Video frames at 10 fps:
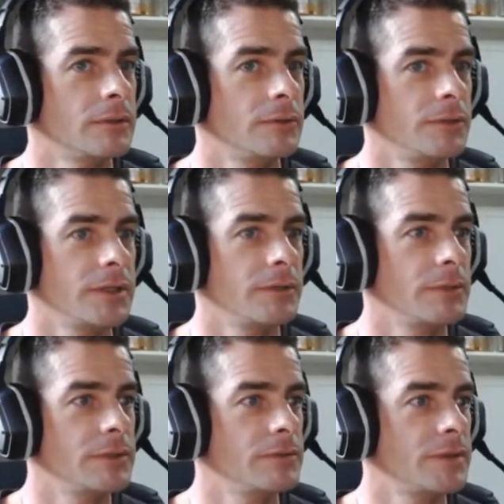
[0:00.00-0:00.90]
So you can
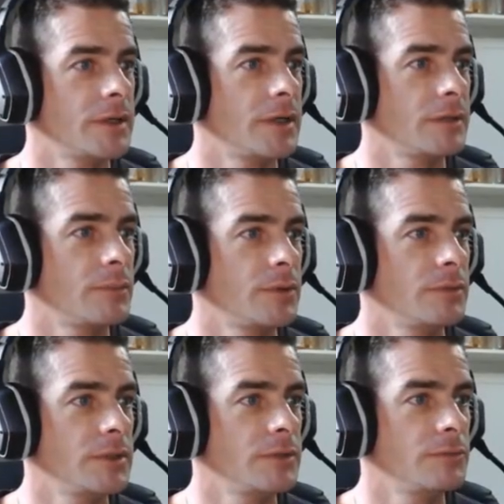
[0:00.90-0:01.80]
reduce that, but
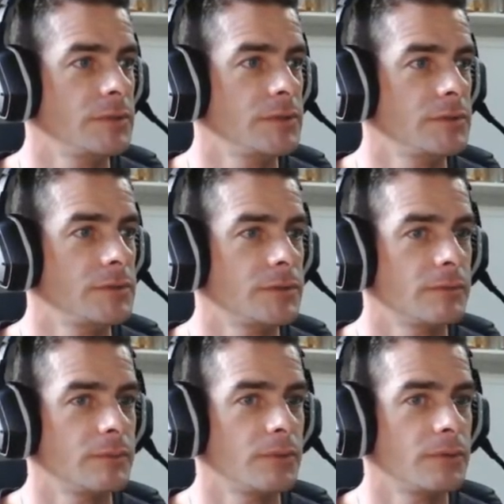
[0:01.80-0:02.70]
we need to reduce the
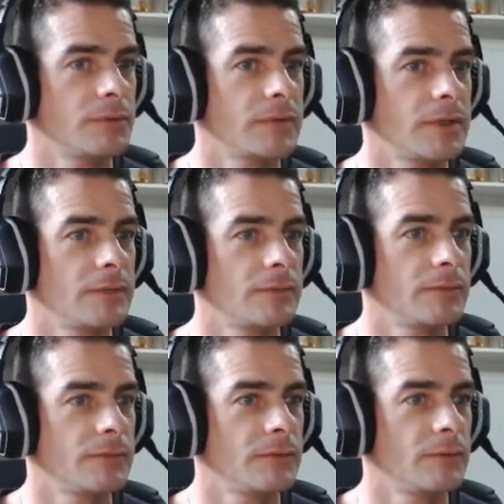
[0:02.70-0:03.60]
border size
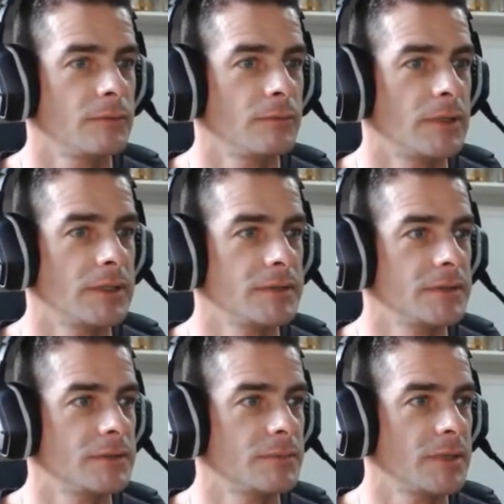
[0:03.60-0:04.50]
also, otherwise
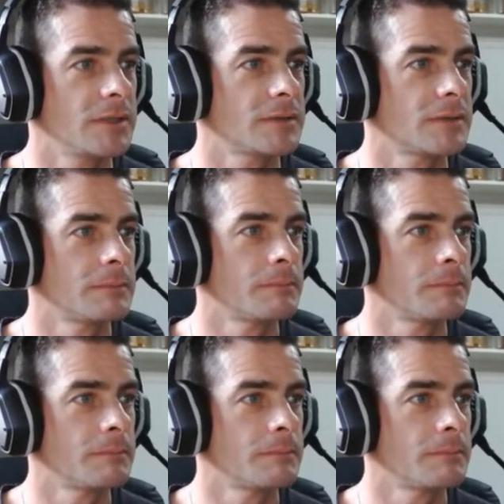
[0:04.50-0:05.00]
it's a mess.